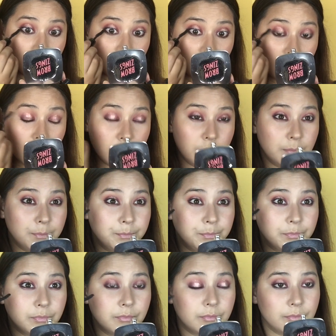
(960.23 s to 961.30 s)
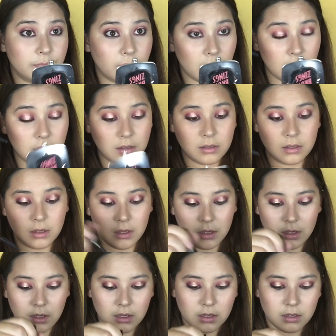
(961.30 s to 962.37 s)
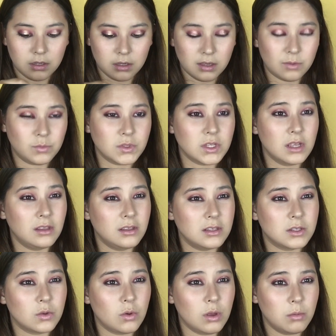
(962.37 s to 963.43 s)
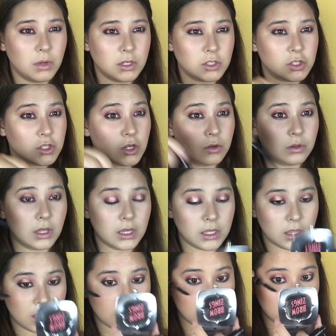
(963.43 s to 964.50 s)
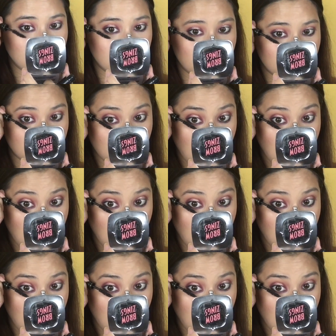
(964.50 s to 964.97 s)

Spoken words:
rim, but I'm slightly squeamish and don't like that.